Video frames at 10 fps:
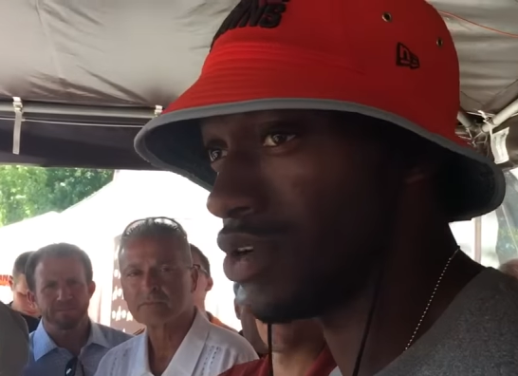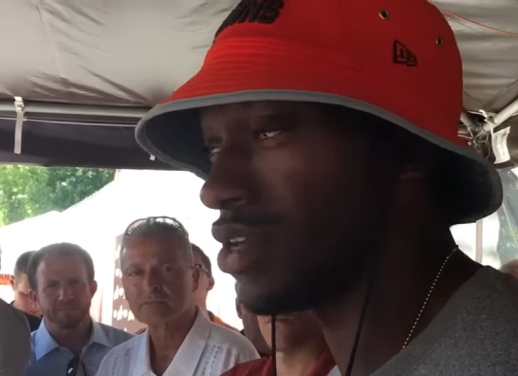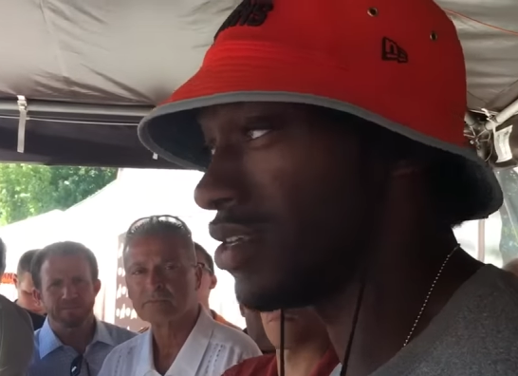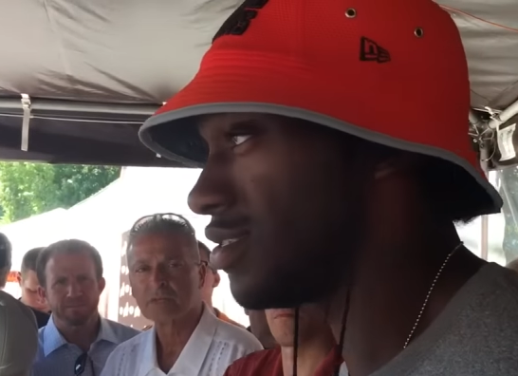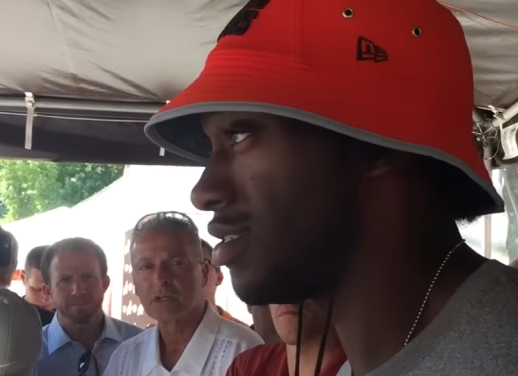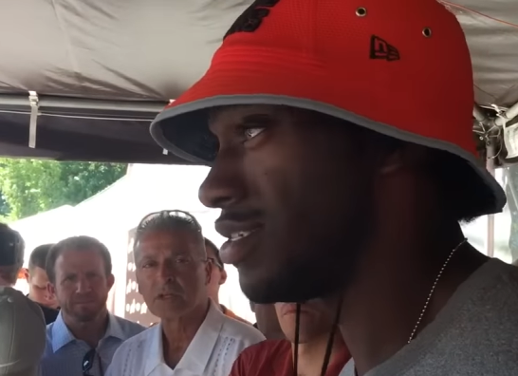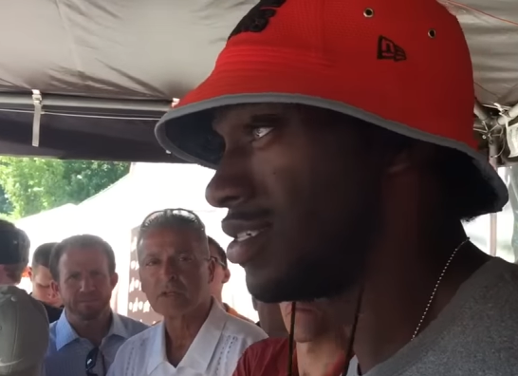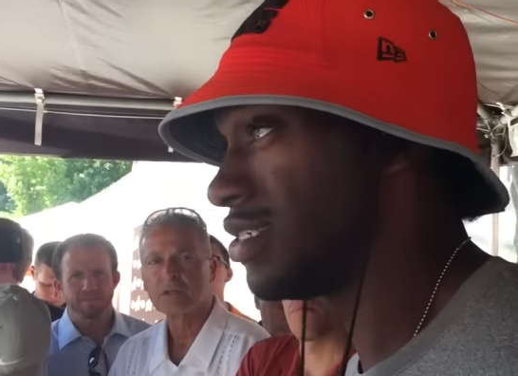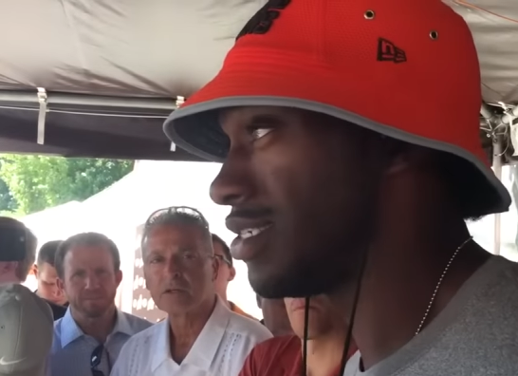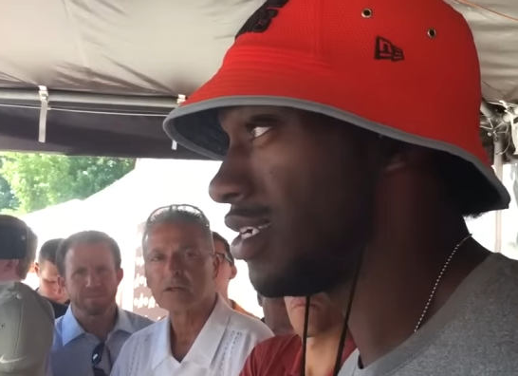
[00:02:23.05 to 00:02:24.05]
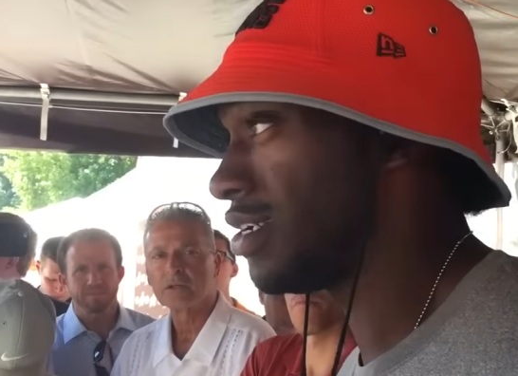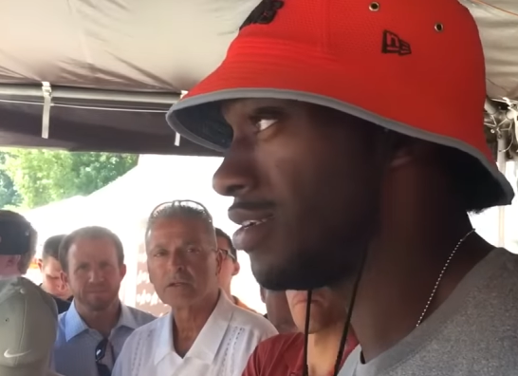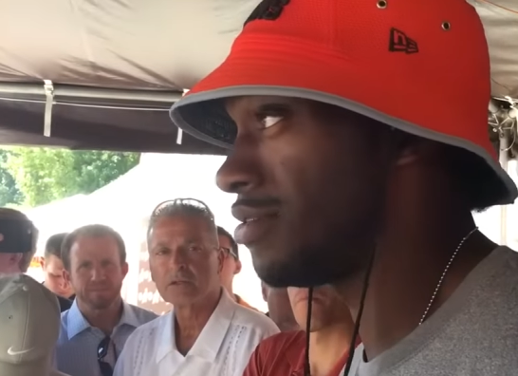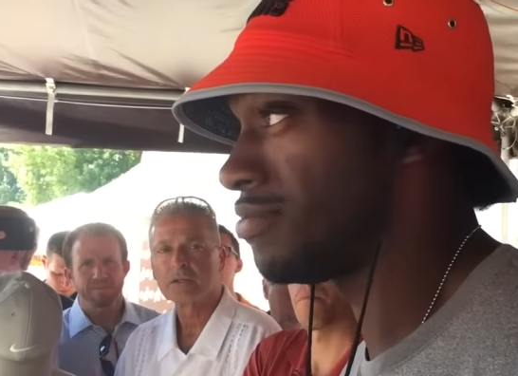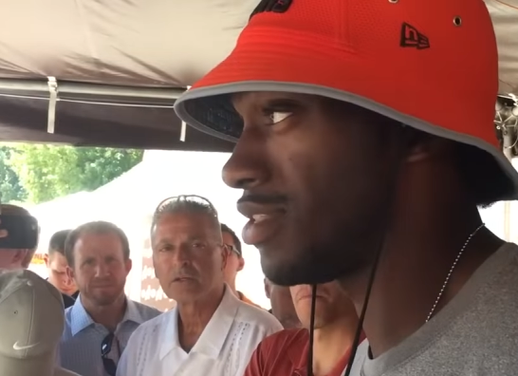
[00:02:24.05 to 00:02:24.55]

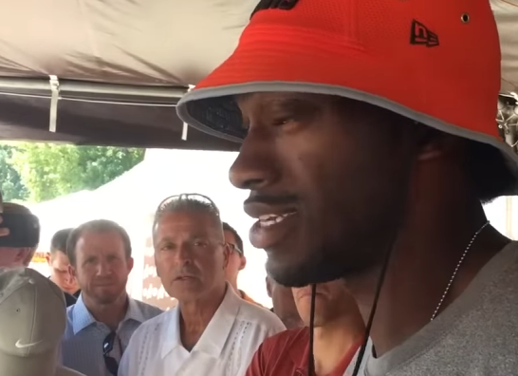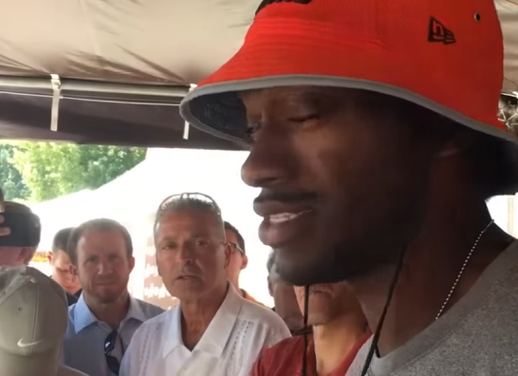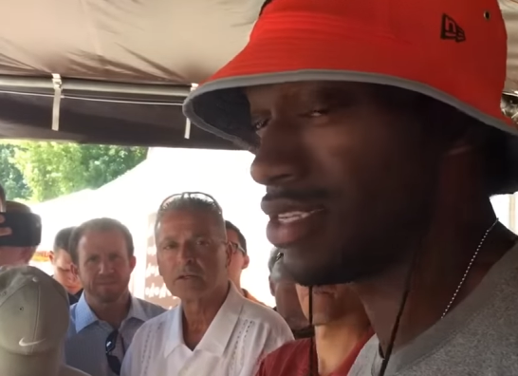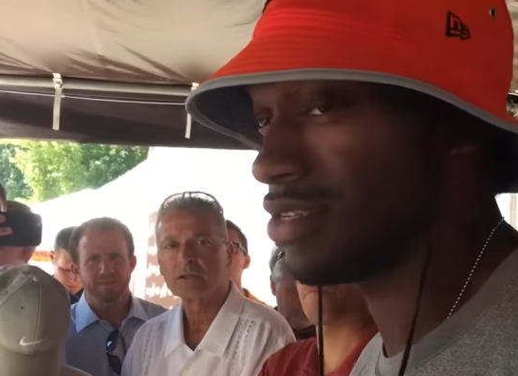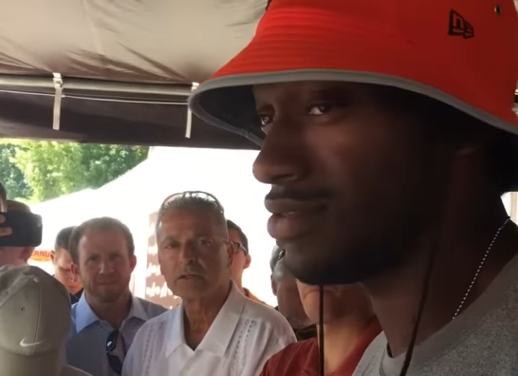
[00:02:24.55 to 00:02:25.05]
Speaker 1: And like I said,